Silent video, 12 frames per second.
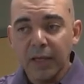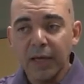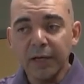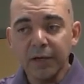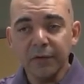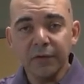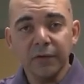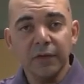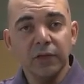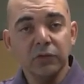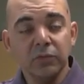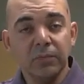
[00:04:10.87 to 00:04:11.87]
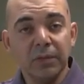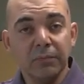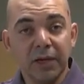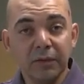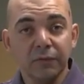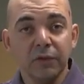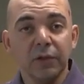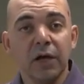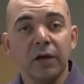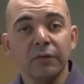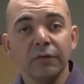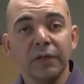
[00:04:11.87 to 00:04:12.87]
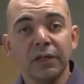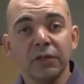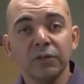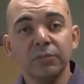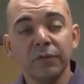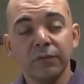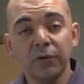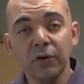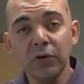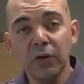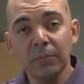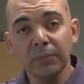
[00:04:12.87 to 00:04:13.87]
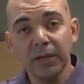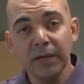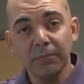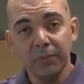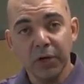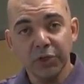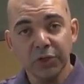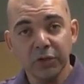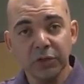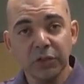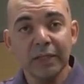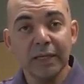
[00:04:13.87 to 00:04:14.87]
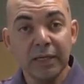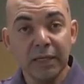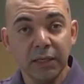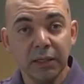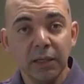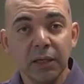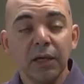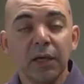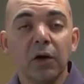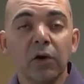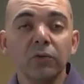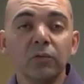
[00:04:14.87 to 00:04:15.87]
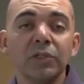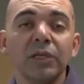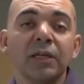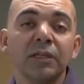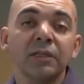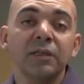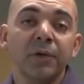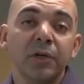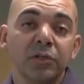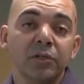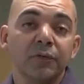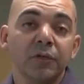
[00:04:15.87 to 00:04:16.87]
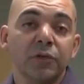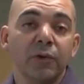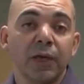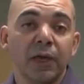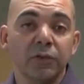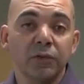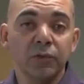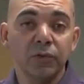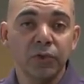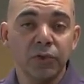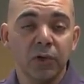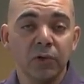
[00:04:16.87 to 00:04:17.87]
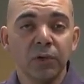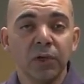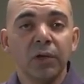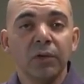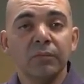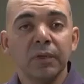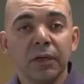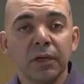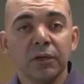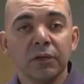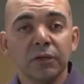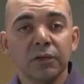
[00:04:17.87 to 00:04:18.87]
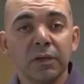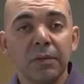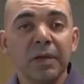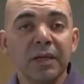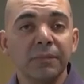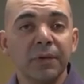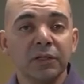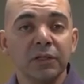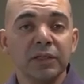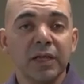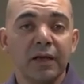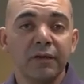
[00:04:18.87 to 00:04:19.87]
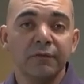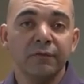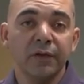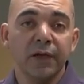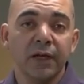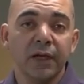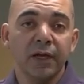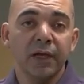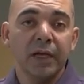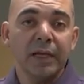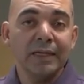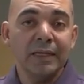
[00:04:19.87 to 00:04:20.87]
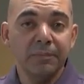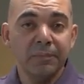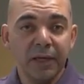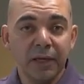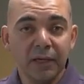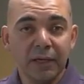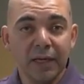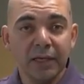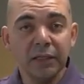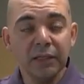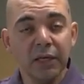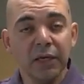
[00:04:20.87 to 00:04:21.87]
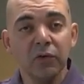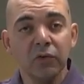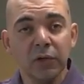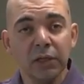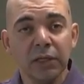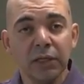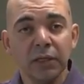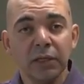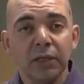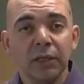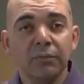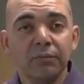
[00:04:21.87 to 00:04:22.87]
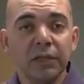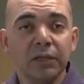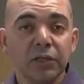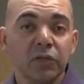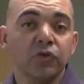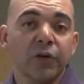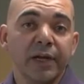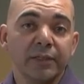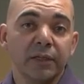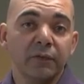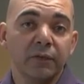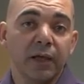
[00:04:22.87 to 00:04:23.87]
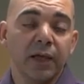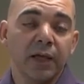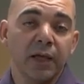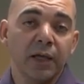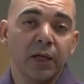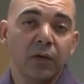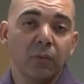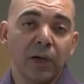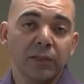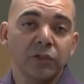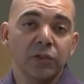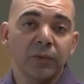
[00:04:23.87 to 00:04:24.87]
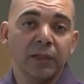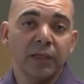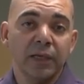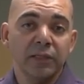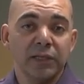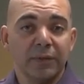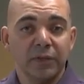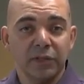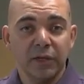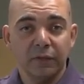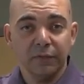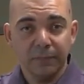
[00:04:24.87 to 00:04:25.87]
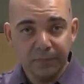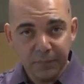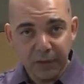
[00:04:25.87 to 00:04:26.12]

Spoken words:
Another thing to be mindful of is before you apply pressure to the knee, always ask the patient if it's okay to do so, because many patients have knee pain and it can really be distracting while doing the exam itself.